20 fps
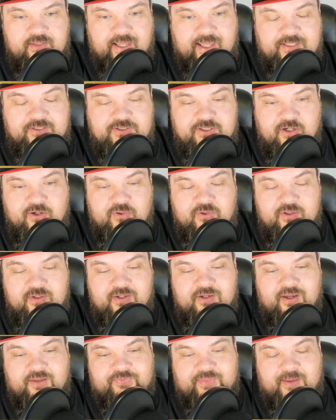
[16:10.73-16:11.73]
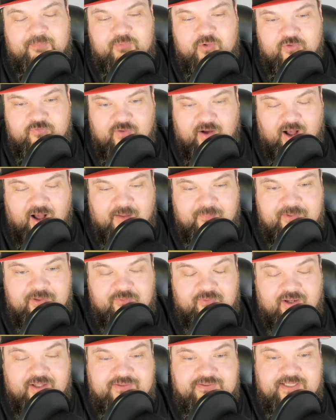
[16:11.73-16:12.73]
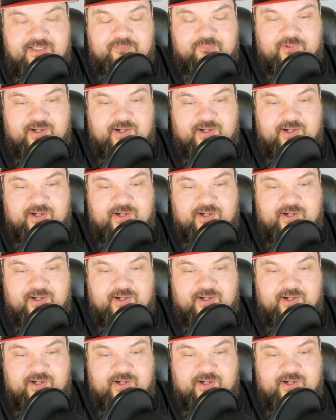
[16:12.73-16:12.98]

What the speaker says: And so they move Amon-Ra St.